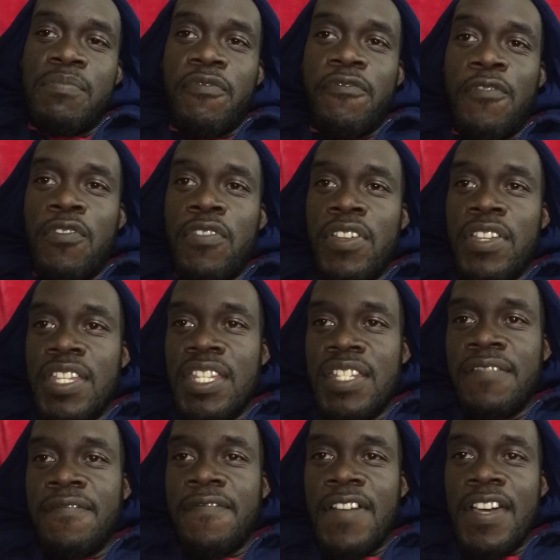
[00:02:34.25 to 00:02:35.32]
before
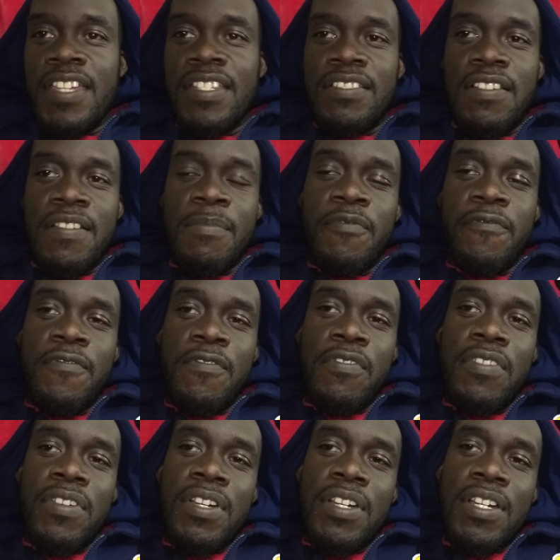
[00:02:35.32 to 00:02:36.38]
any fight or
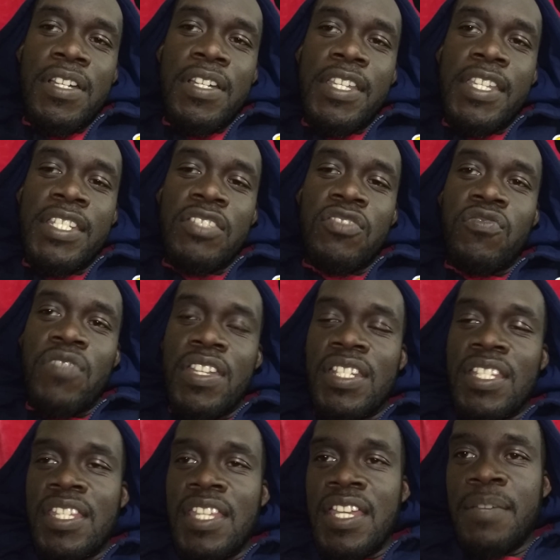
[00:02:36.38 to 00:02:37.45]
before any
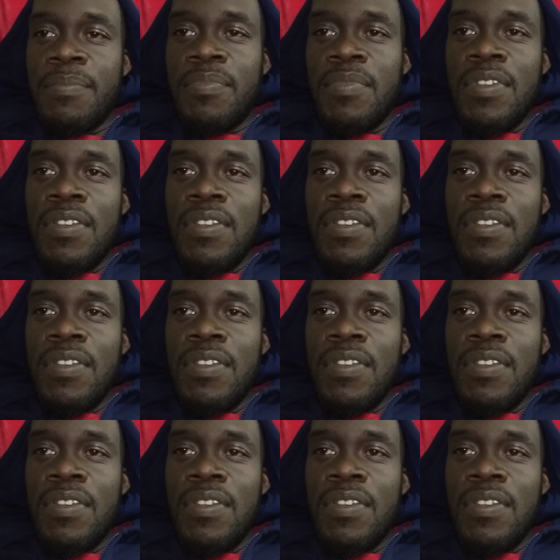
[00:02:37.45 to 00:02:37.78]
training camp.